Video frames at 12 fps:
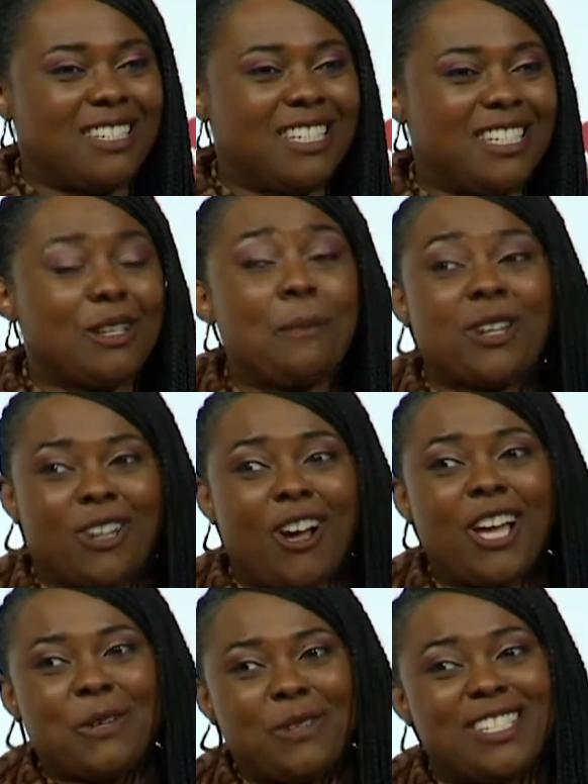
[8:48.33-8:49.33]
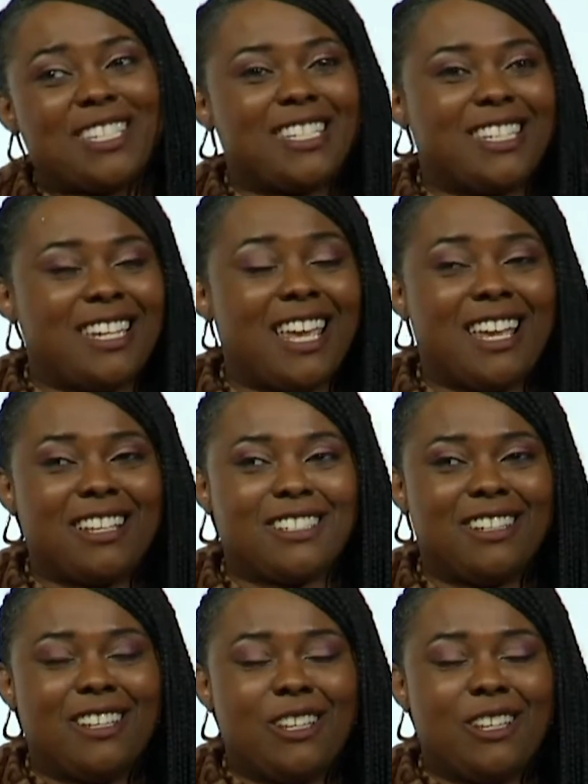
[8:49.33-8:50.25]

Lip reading: He says, I'm going to call you in 60 days.